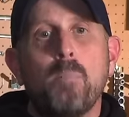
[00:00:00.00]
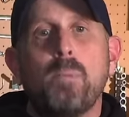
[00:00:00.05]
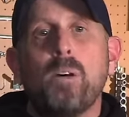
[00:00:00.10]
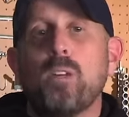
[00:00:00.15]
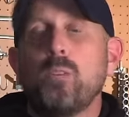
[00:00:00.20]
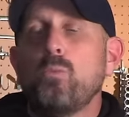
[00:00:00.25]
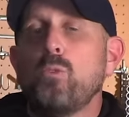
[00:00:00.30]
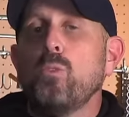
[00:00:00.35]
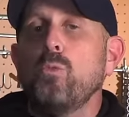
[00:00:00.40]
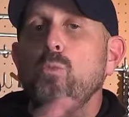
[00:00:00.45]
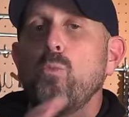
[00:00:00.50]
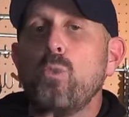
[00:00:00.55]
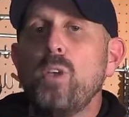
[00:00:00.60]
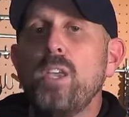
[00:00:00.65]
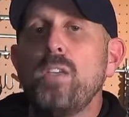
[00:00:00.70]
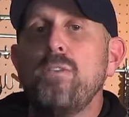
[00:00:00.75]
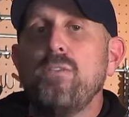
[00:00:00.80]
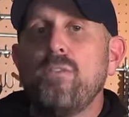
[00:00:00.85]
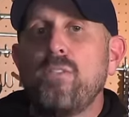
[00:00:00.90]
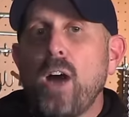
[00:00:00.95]
But when
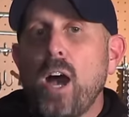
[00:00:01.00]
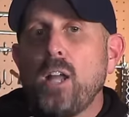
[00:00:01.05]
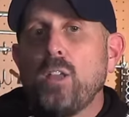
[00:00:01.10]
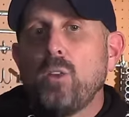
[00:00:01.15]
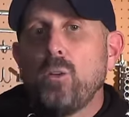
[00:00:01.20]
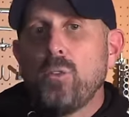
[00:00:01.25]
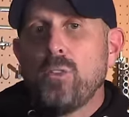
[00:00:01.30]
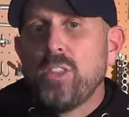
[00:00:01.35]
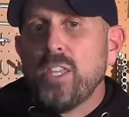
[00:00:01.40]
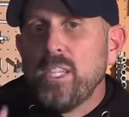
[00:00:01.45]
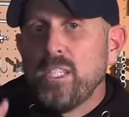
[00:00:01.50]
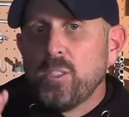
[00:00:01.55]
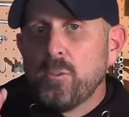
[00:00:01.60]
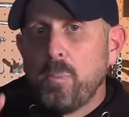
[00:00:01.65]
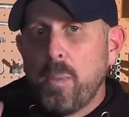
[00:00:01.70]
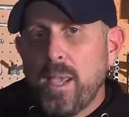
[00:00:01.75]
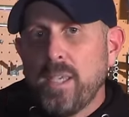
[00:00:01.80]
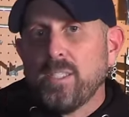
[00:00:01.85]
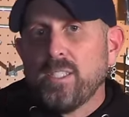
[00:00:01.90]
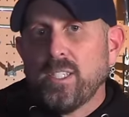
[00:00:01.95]
we follow these
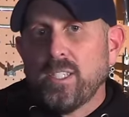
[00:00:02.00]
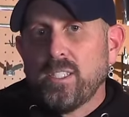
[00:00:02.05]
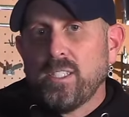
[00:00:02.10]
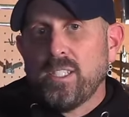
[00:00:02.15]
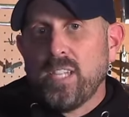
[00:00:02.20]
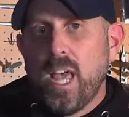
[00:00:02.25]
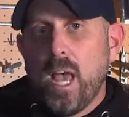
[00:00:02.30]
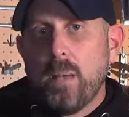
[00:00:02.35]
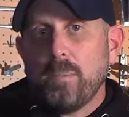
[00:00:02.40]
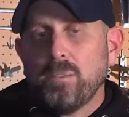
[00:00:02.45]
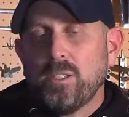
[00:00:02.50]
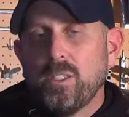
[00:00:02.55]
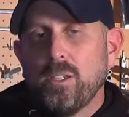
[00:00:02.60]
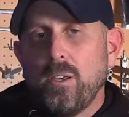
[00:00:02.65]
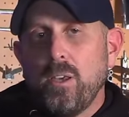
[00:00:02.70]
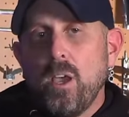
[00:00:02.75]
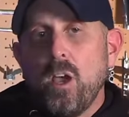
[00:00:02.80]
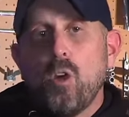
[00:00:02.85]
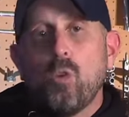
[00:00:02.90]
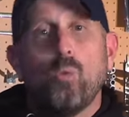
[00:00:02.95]
basic steps,
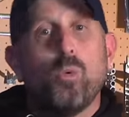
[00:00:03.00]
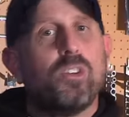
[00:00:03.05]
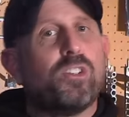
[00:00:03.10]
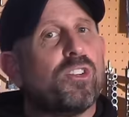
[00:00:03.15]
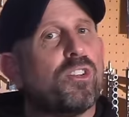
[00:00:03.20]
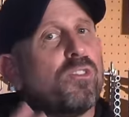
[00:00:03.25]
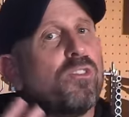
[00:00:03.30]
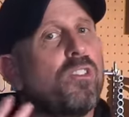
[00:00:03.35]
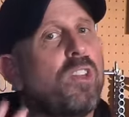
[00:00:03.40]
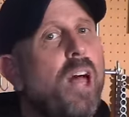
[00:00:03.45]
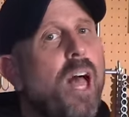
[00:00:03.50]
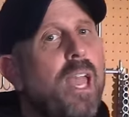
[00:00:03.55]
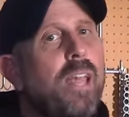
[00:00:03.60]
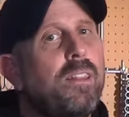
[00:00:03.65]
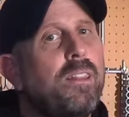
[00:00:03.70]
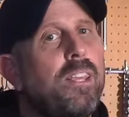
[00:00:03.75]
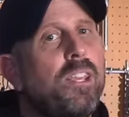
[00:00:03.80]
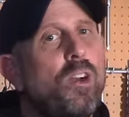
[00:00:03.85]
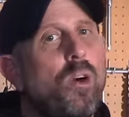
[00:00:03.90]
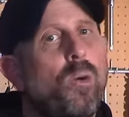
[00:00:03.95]
what you're
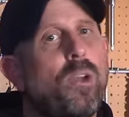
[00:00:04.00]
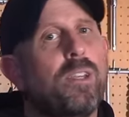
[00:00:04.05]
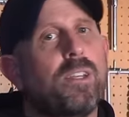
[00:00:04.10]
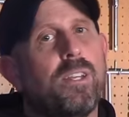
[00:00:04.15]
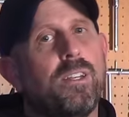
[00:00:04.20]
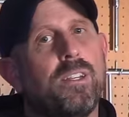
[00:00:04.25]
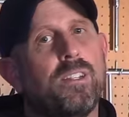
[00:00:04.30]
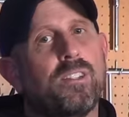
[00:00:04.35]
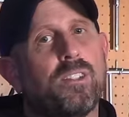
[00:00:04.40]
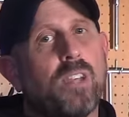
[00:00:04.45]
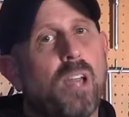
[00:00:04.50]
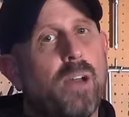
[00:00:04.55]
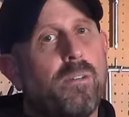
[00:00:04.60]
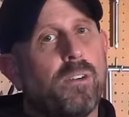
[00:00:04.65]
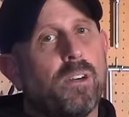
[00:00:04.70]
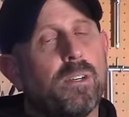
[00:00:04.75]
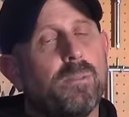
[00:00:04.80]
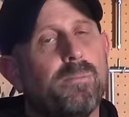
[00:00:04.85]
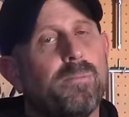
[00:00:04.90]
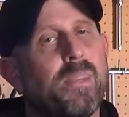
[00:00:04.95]
likely going to
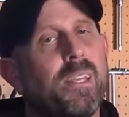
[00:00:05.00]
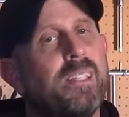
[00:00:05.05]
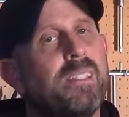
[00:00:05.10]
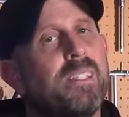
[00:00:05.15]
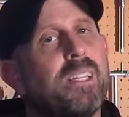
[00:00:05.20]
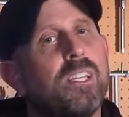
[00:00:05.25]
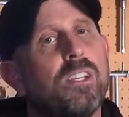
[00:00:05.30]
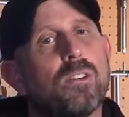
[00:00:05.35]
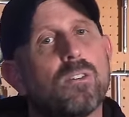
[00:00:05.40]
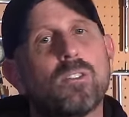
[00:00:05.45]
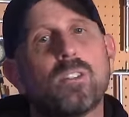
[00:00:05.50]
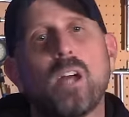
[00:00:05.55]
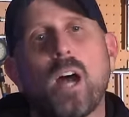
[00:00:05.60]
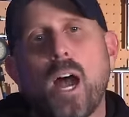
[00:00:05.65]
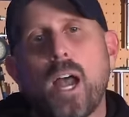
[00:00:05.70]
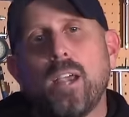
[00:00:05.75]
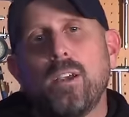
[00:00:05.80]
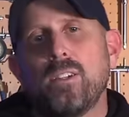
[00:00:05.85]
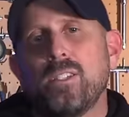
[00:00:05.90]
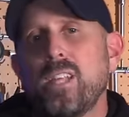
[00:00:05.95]
discover is that your
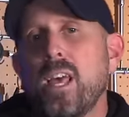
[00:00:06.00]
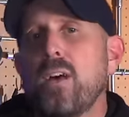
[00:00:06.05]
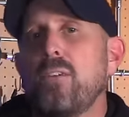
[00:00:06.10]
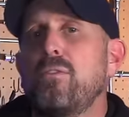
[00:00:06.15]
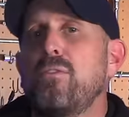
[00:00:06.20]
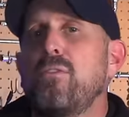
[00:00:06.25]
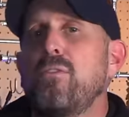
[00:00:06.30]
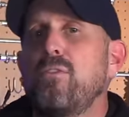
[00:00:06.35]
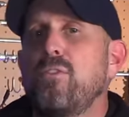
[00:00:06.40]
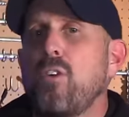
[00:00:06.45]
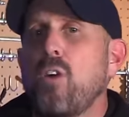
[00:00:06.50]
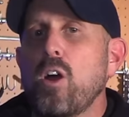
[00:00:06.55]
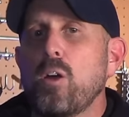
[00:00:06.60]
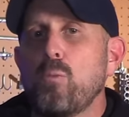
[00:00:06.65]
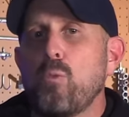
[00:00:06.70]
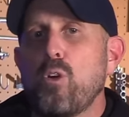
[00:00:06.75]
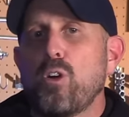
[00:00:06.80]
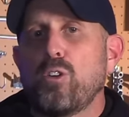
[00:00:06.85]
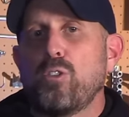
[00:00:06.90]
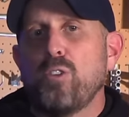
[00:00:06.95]
tires have far
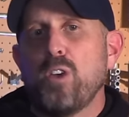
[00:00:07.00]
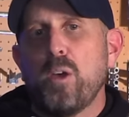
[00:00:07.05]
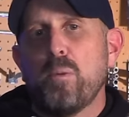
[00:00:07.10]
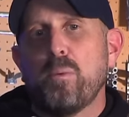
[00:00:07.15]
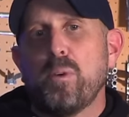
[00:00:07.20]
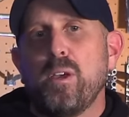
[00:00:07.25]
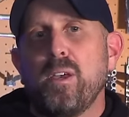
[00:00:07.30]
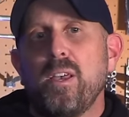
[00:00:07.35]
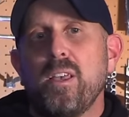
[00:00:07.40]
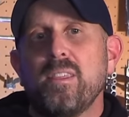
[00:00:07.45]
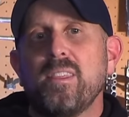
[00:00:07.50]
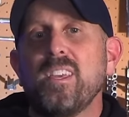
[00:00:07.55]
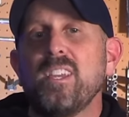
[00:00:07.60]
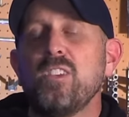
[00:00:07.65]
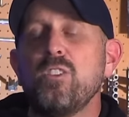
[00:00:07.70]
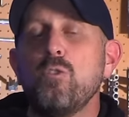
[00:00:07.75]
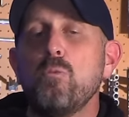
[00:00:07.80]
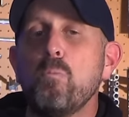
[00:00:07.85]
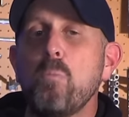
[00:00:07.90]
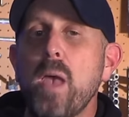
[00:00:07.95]
more grip
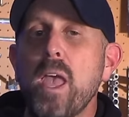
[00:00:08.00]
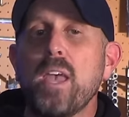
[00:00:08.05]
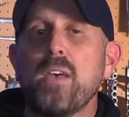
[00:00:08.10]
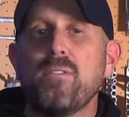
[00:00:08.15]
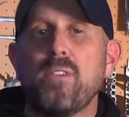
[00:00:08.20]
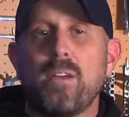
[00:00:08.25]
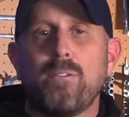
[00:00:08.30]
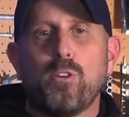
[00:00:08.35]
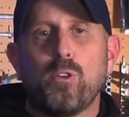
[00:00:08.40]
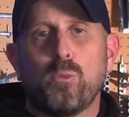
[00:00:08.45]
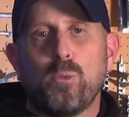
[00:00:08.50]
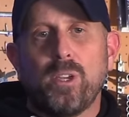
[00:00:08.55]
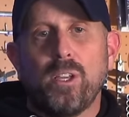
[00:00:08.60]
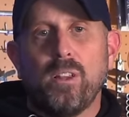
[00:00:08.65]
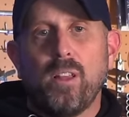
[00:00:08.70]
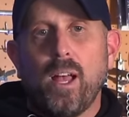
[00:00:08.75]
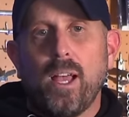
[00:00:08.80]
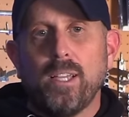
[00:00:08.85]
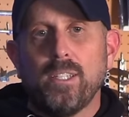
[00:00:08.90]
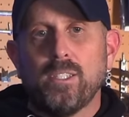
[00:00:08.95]
than you may have ever
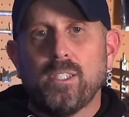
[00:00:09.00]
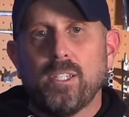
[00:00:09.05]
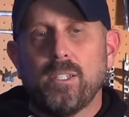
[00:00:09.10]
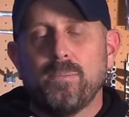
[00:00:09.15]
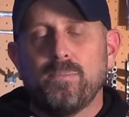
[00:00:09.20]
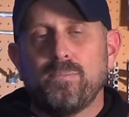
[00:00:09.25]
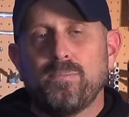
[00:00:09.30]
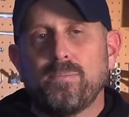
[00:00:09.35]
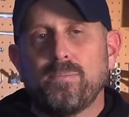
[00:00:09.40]
realized.